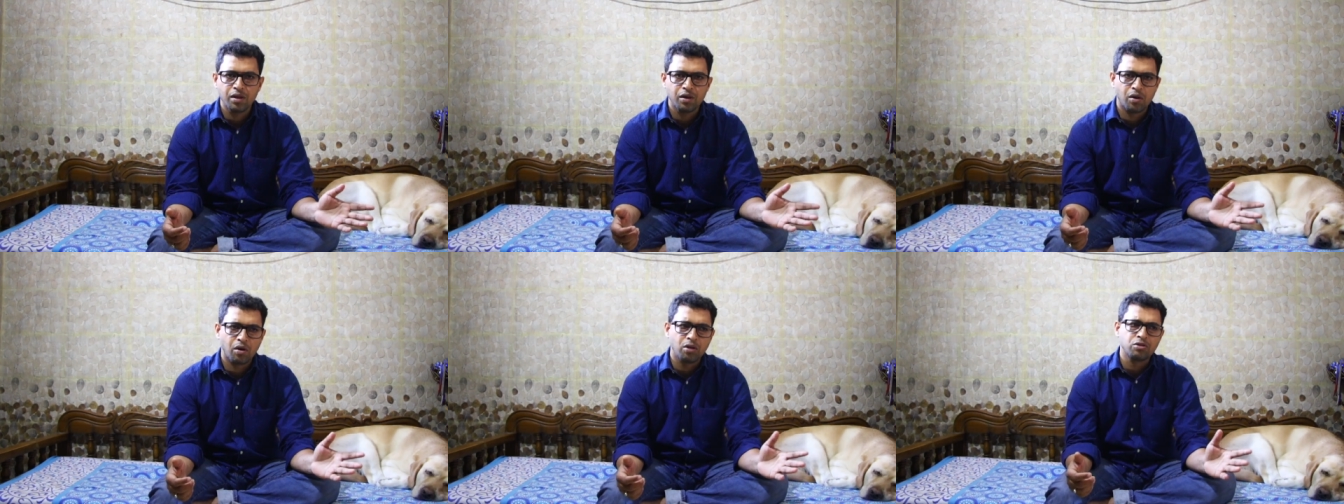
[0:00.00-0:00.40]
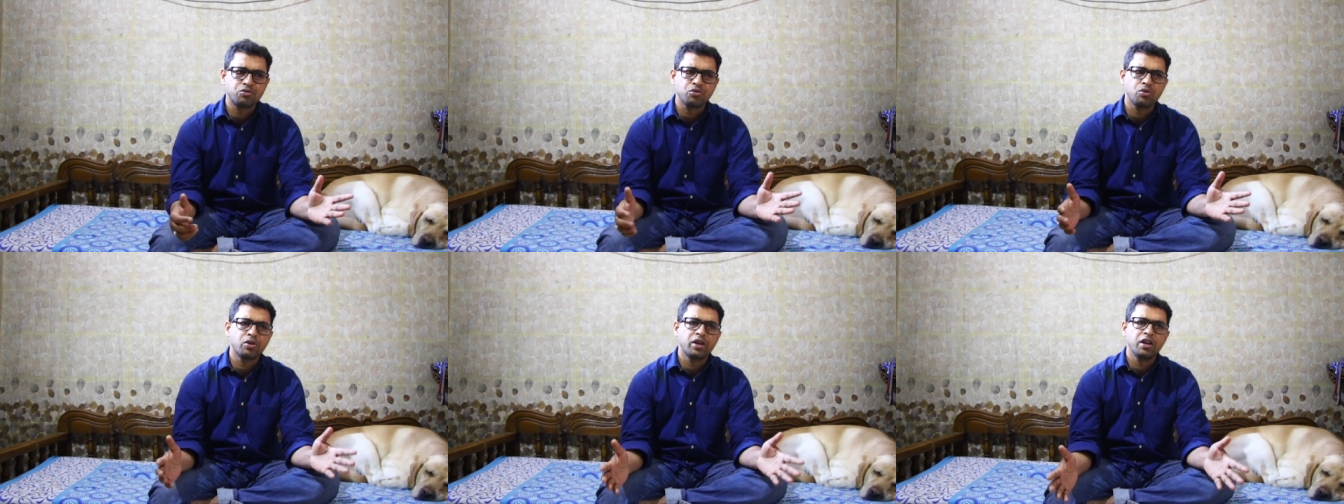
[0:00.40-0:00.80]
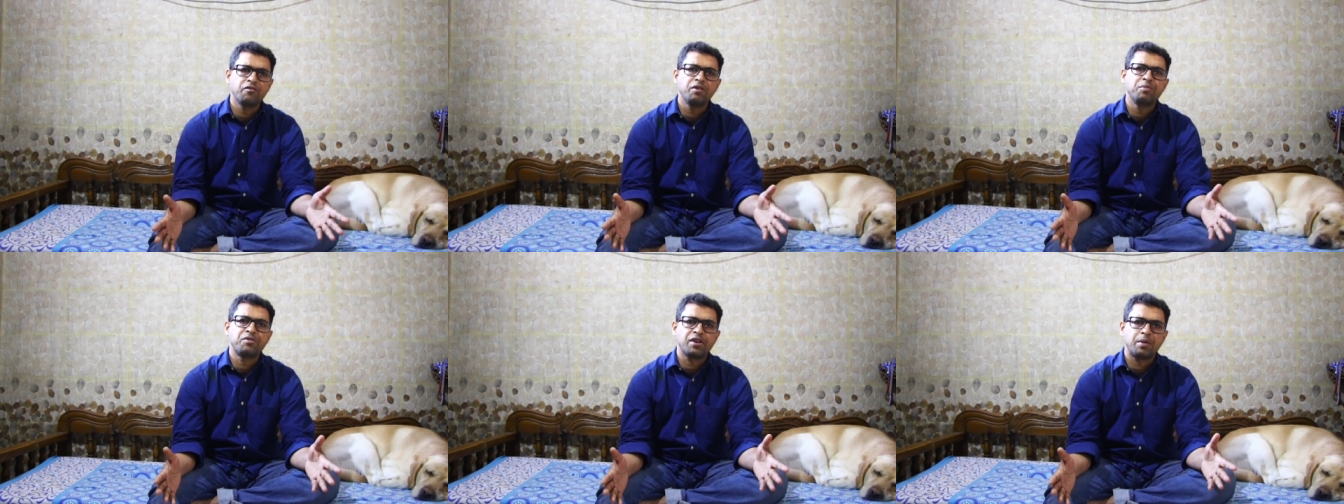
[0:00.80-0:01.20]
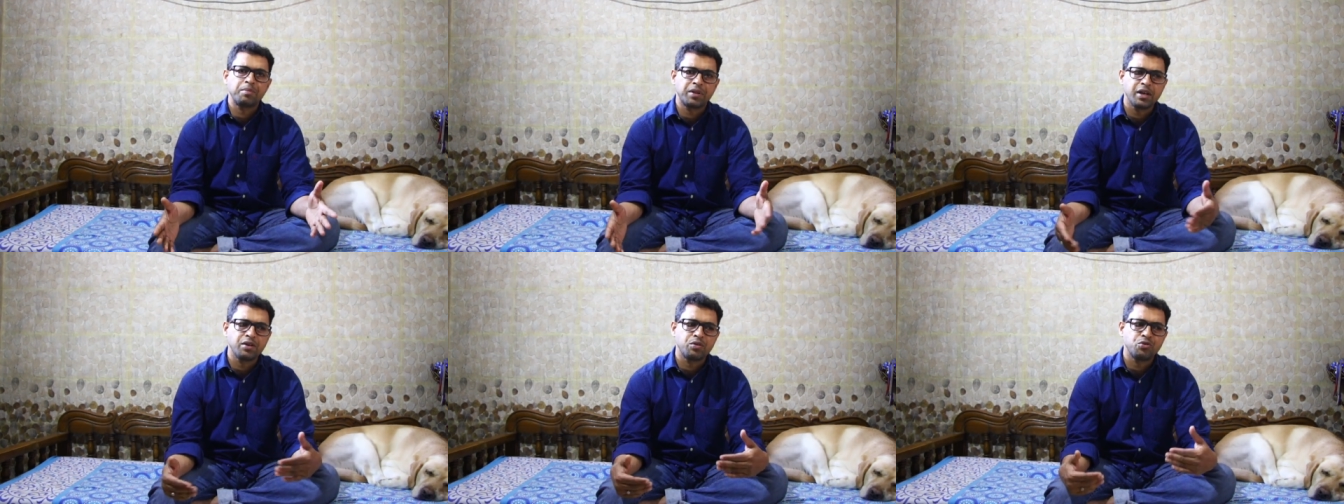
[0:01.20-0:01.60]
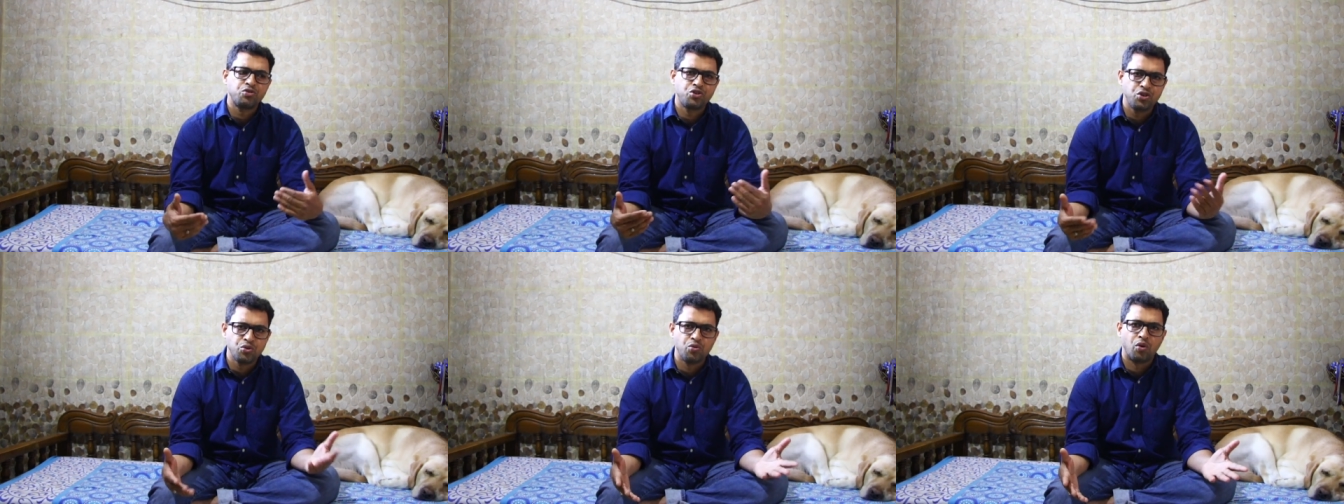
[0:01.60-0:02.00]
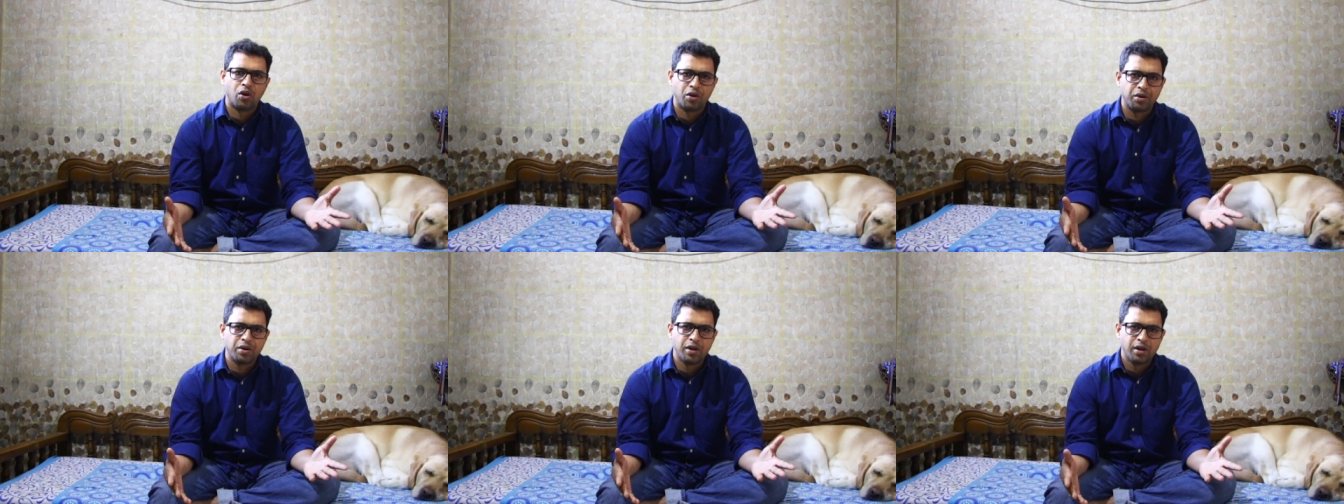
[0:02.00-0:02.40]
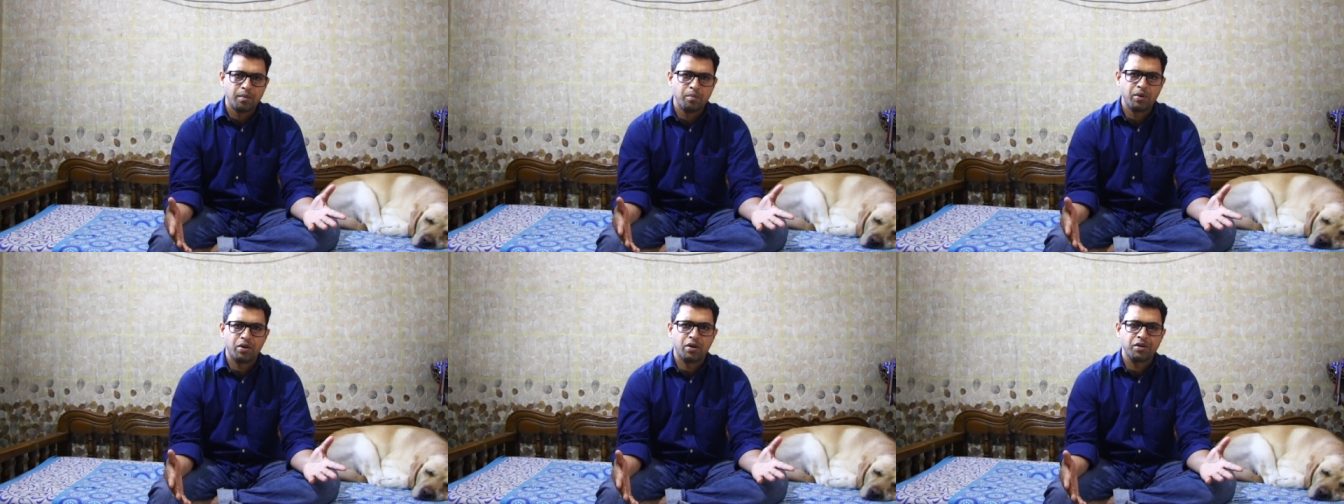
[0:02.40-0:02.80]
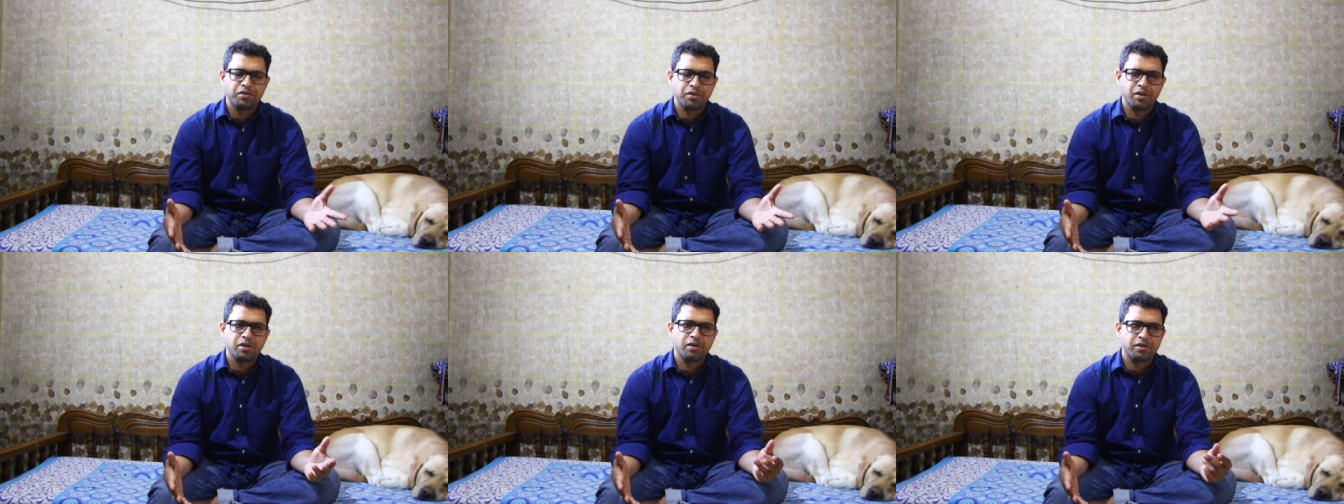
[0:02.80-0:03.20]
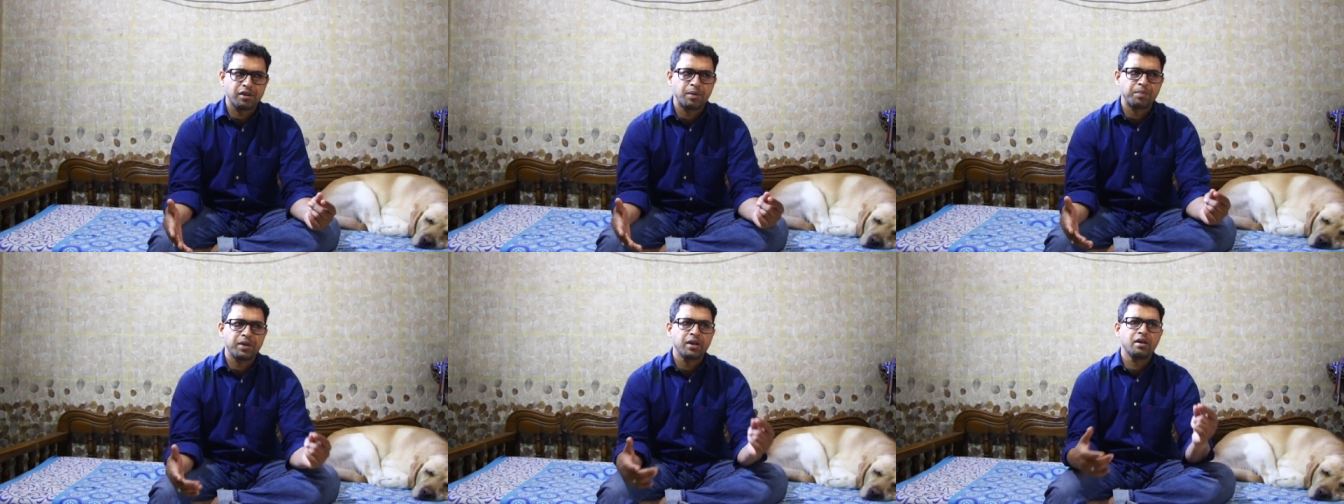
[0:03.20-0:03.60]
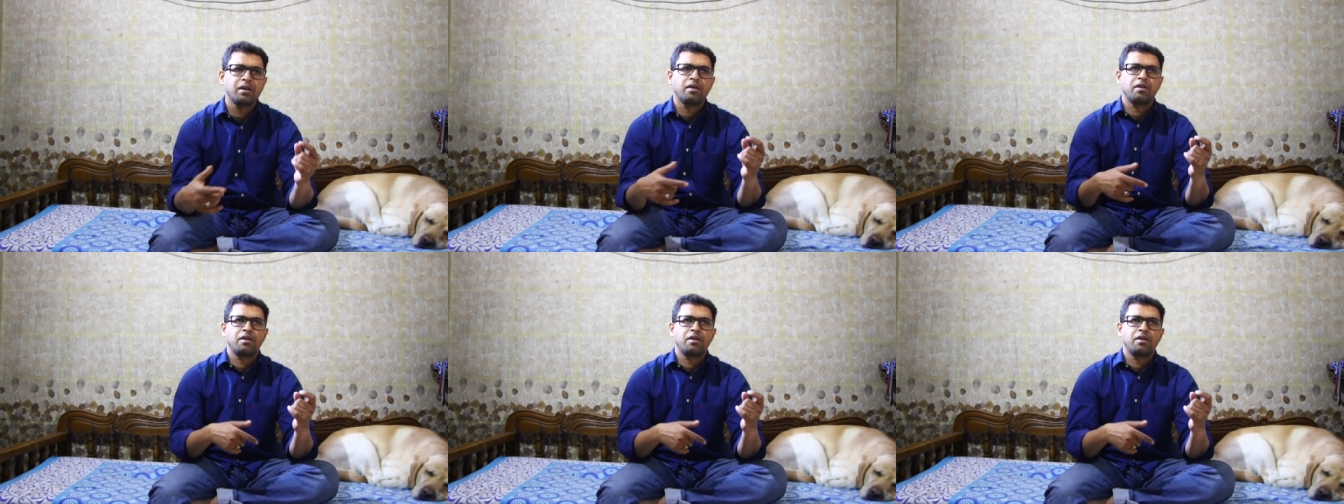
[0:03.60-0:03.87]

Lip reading: Also give him something to chew on, because something